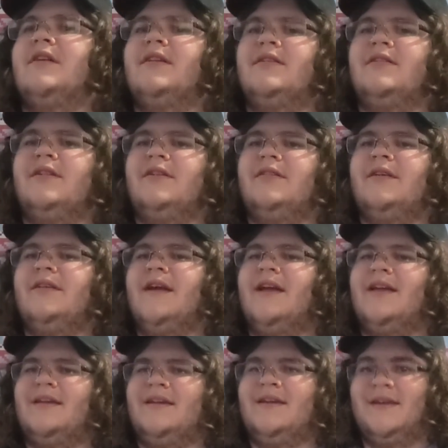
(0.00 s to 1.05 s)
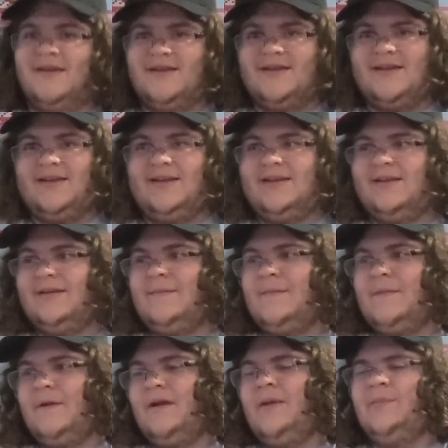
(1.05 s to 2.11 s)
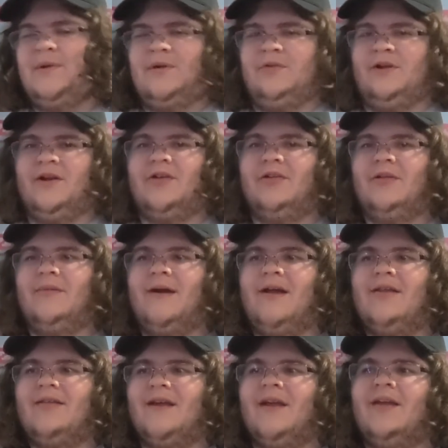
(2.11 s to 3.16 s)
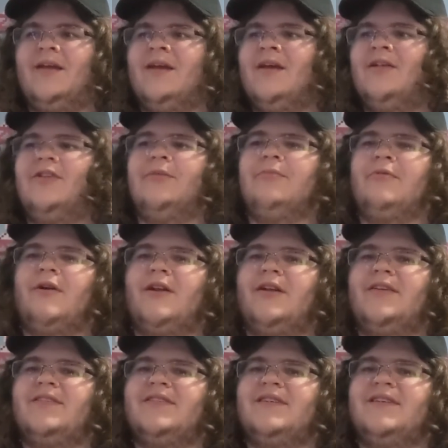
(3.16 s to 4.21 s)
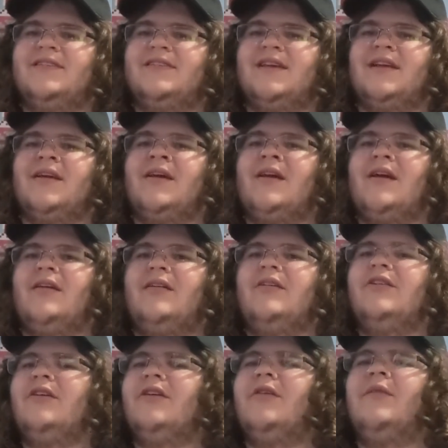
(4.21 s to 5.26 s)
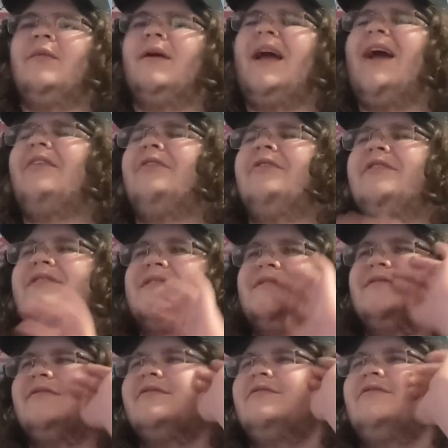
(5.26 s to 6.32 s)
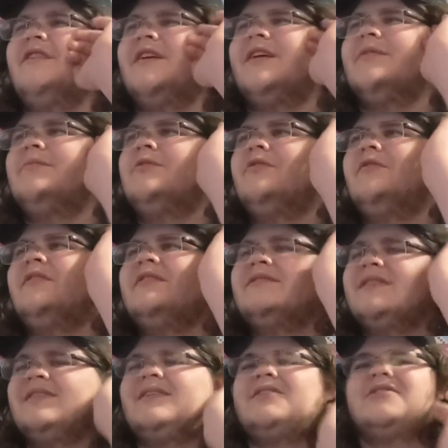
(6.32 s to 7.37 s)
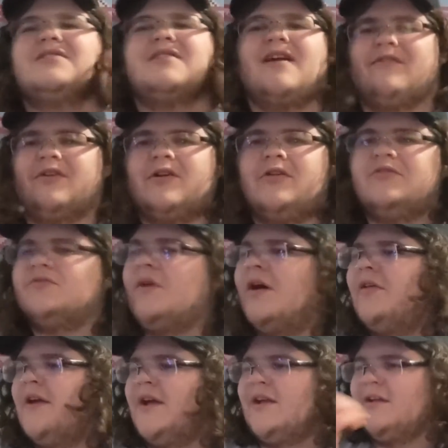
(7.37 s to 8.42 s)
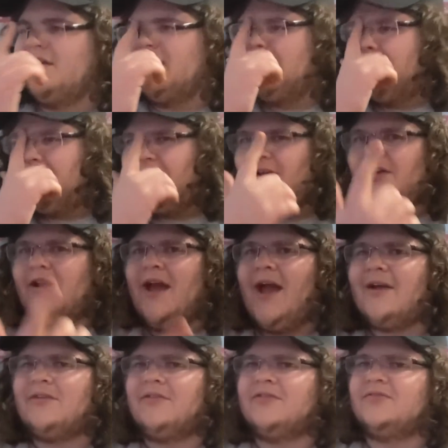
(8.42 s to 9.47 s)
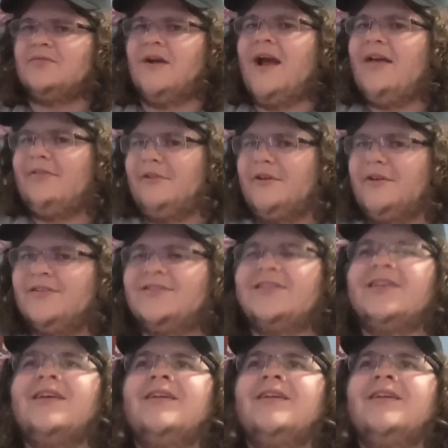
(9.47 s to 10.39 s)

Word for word: And clearly, like they're hypocritical about it. Like LeBron in a scene is like, you know, athletes in fucking movies like that just never goes well. Like hey, eh, they're not good actors. We're athletes.